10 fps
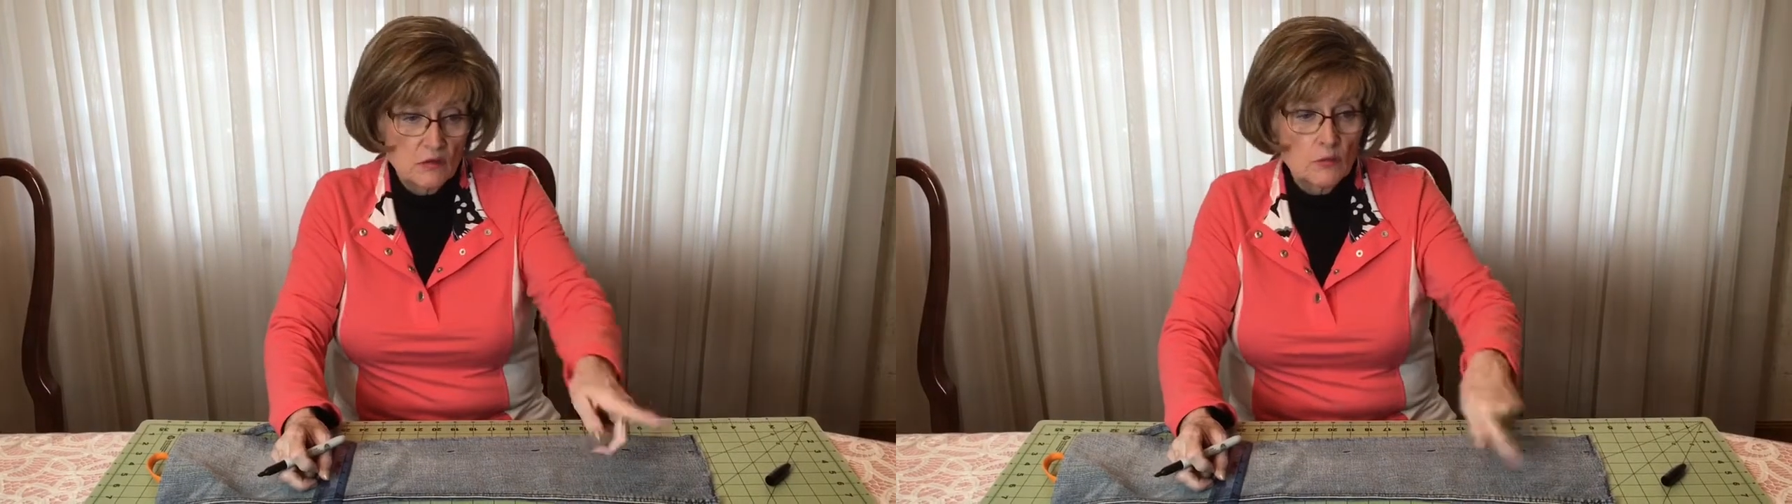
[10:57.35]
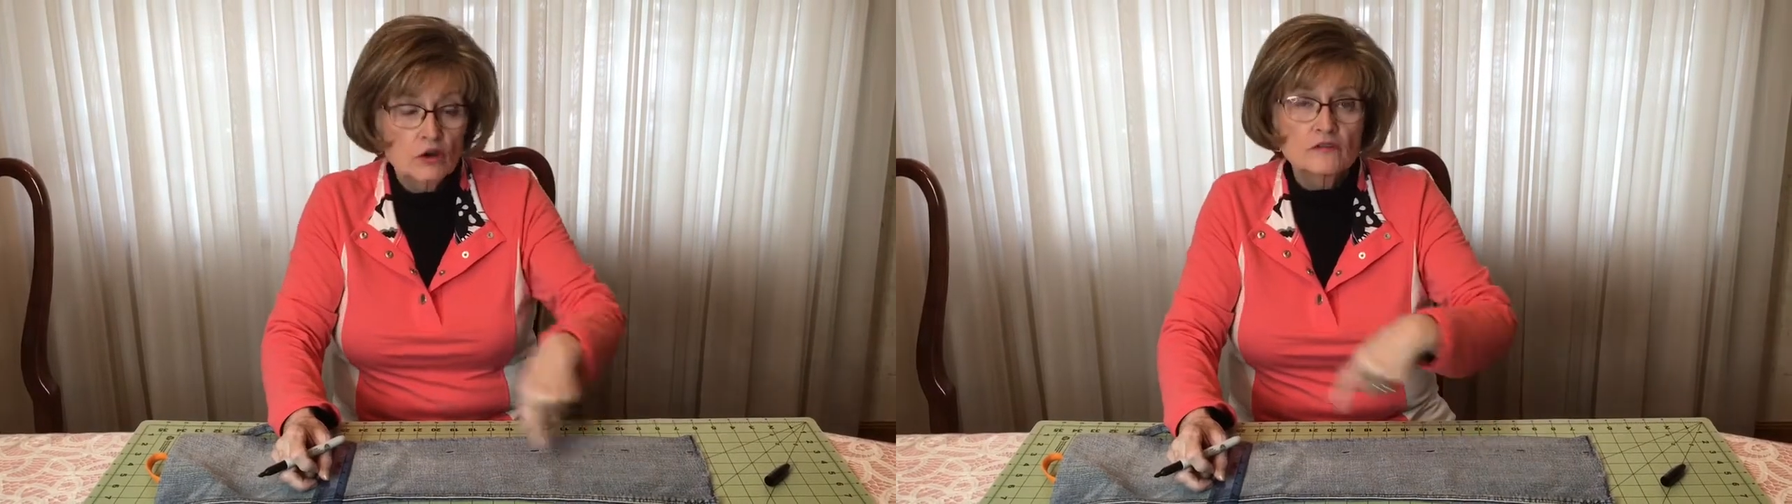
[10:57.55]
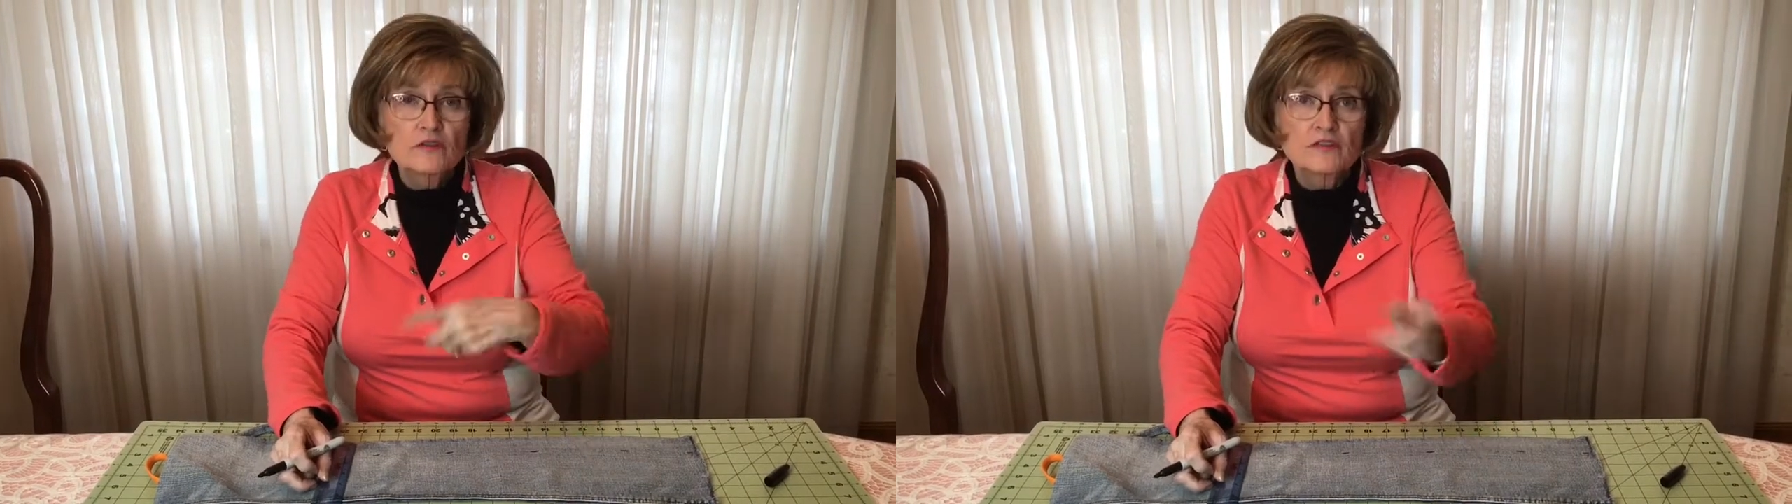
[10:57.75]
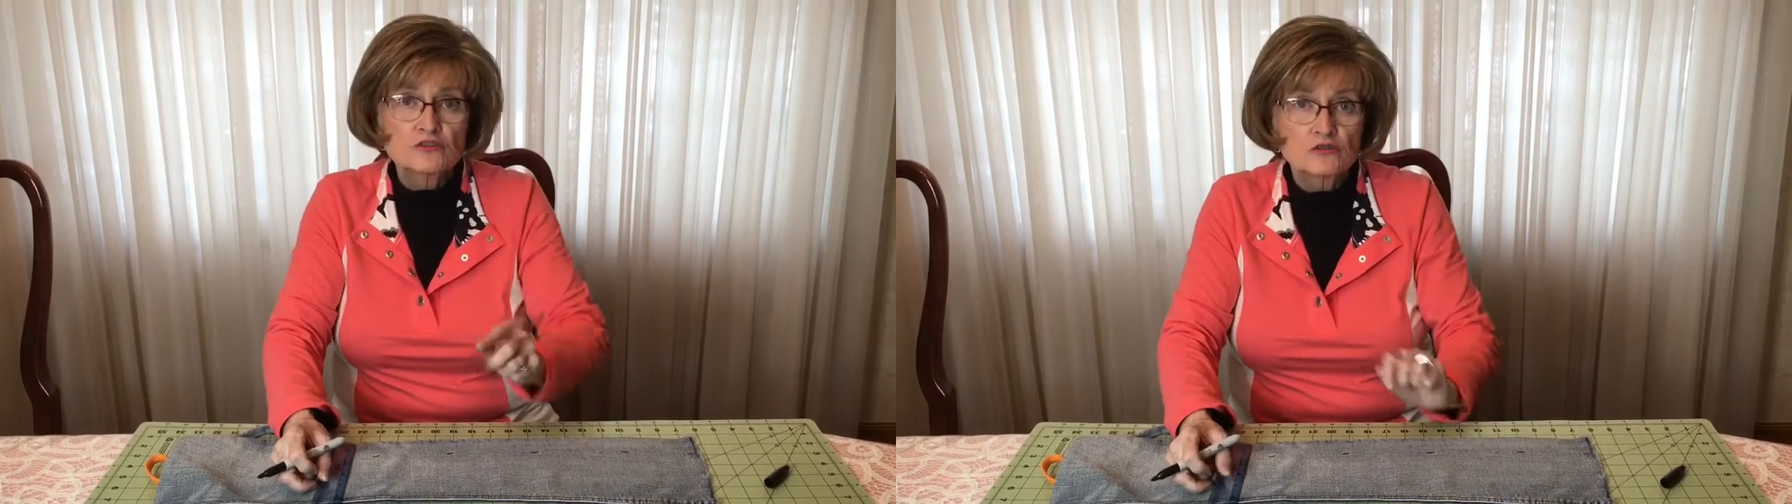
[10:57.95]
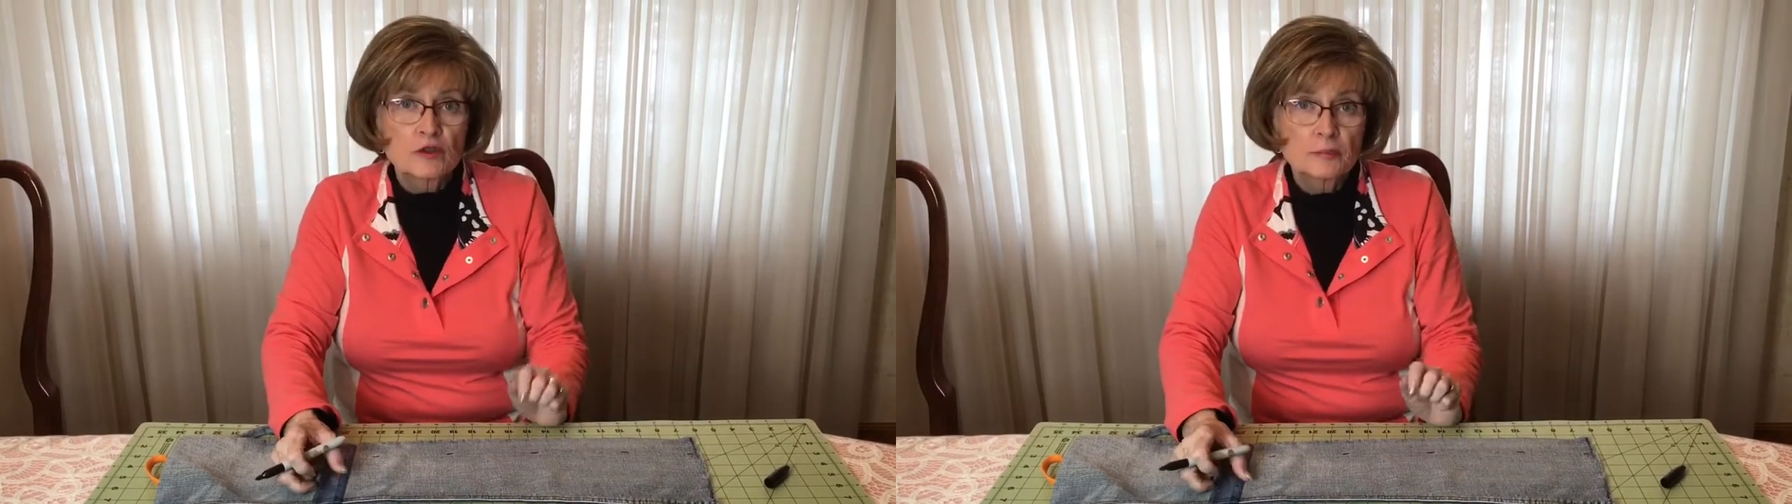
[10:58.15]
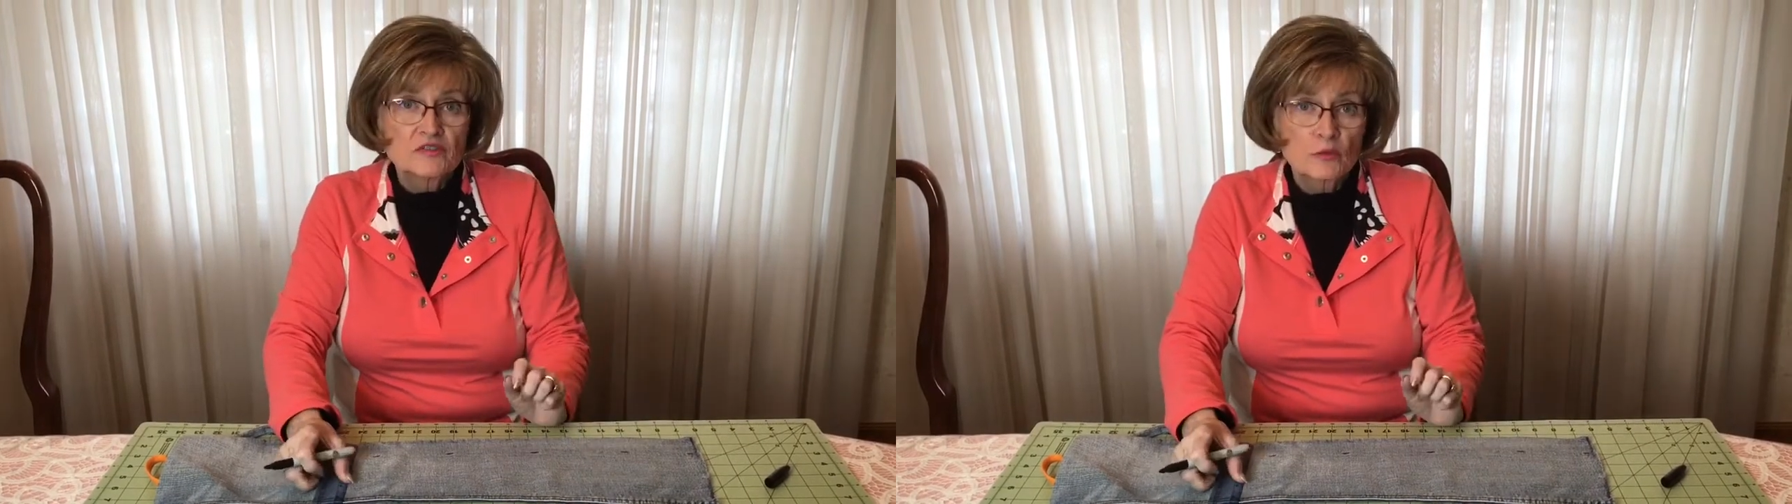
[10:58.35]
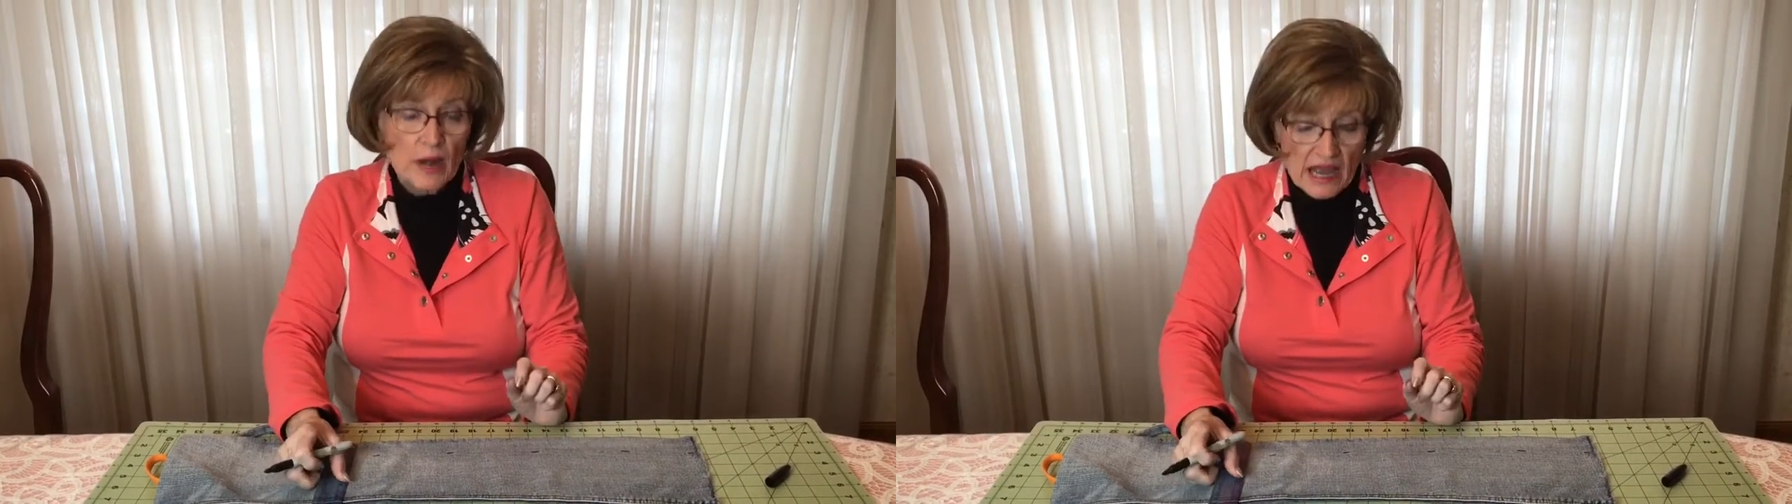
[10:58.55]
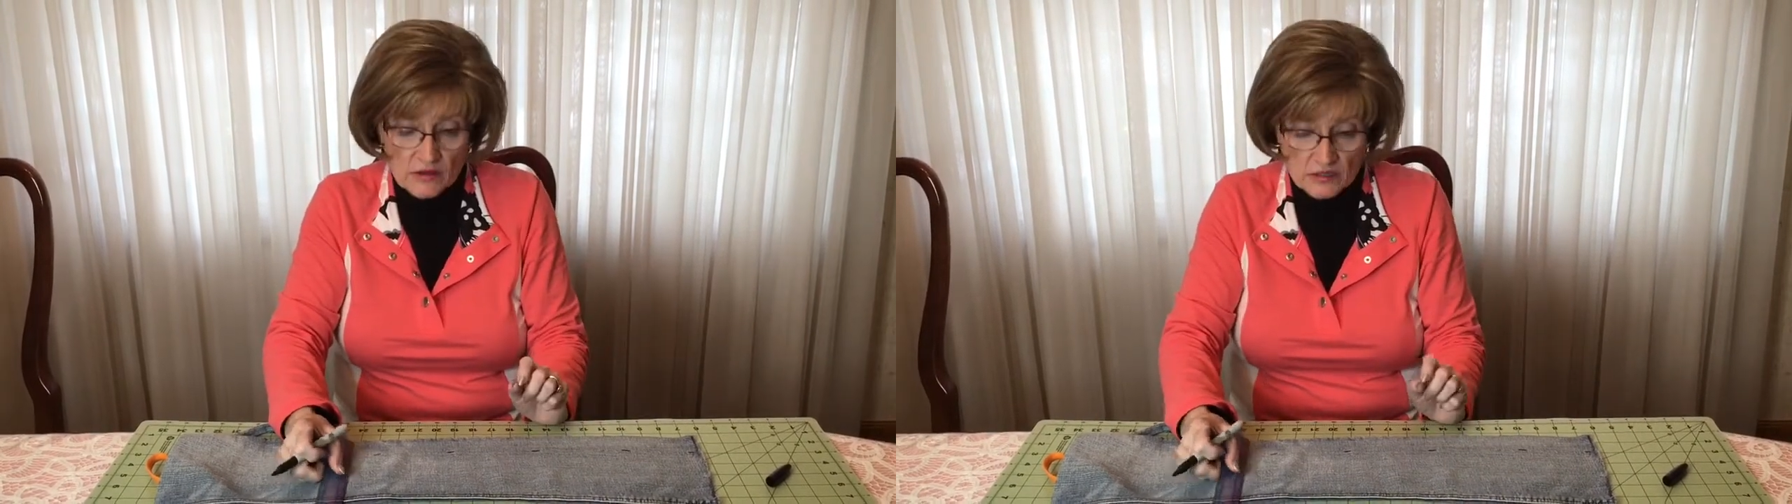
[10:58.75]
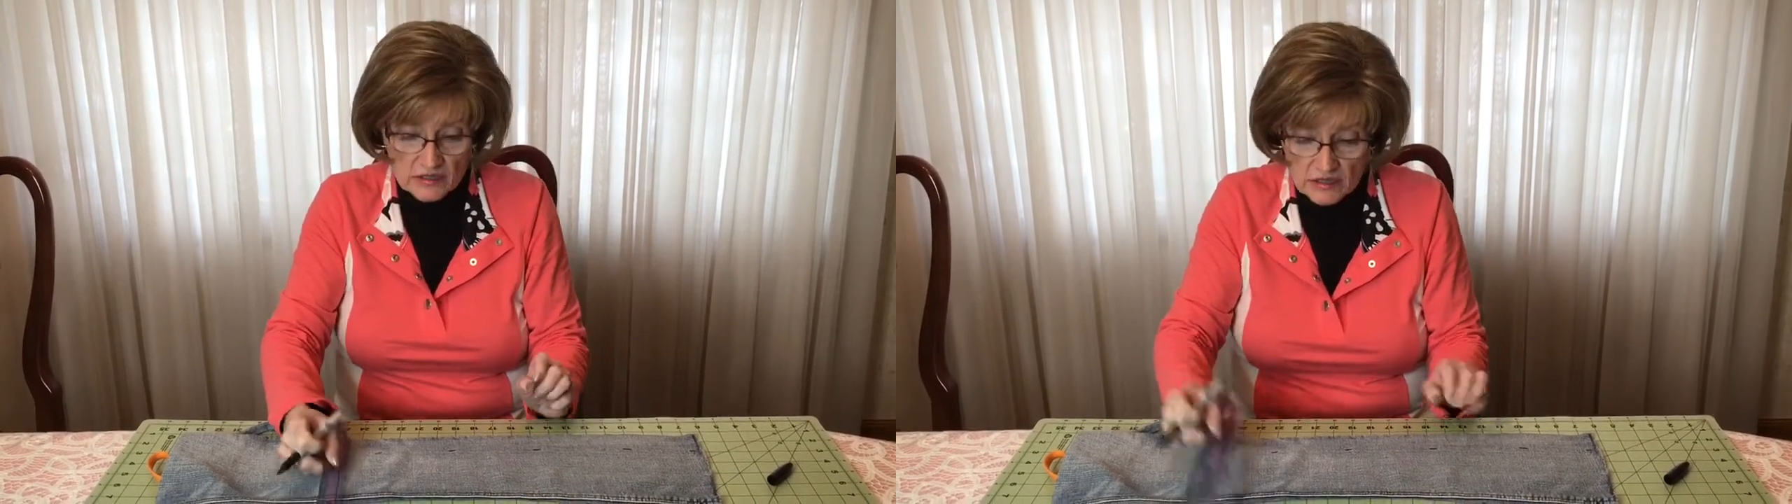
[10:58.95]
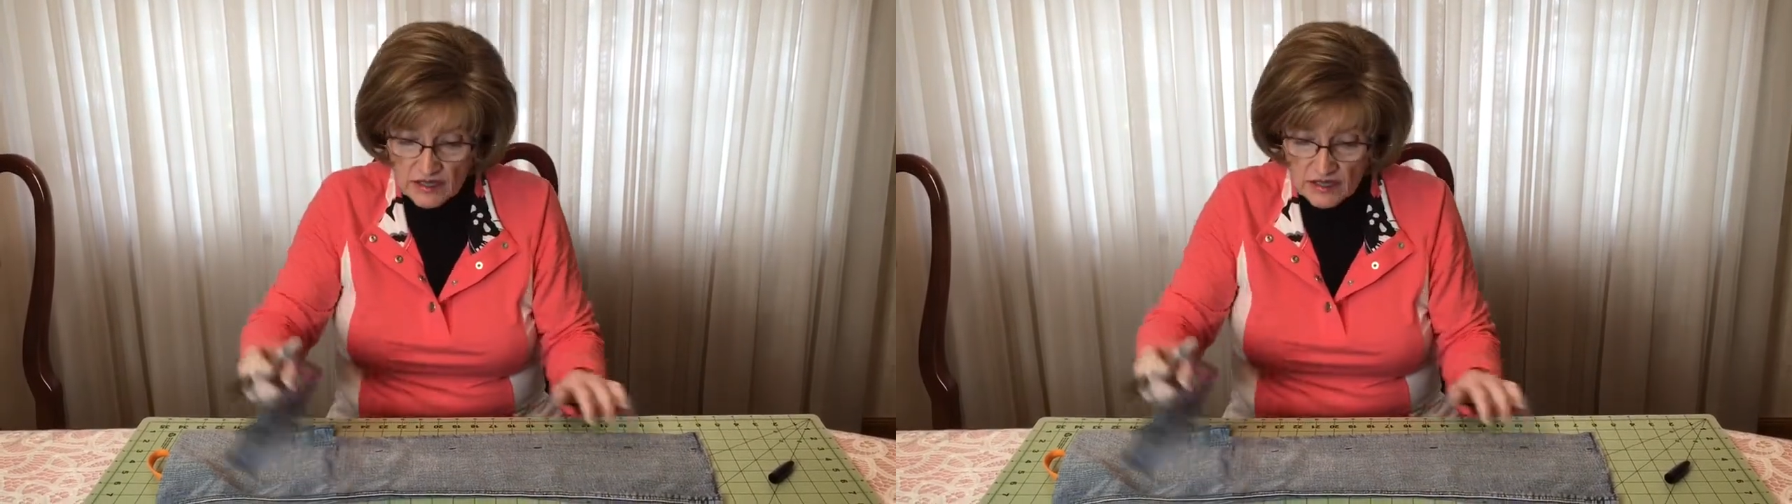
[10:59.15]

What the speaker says: work for the strips around.